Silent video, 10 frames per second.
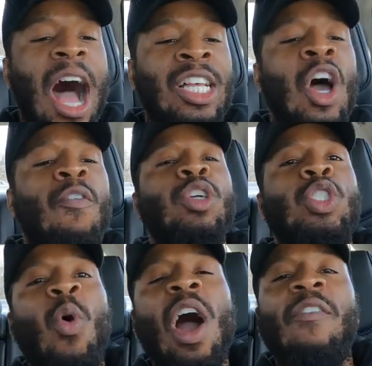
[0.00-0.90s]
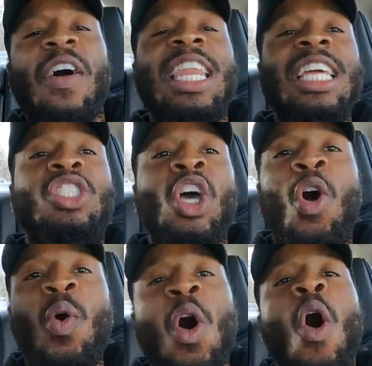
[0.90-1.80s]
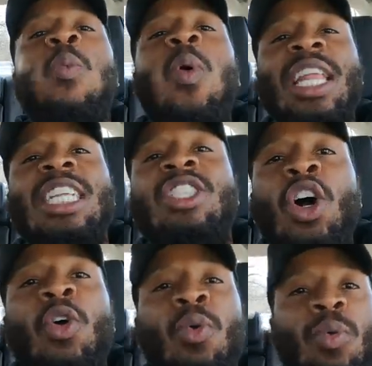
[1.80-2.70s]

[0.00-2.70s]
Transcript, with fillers: miles for 12.82. What it do?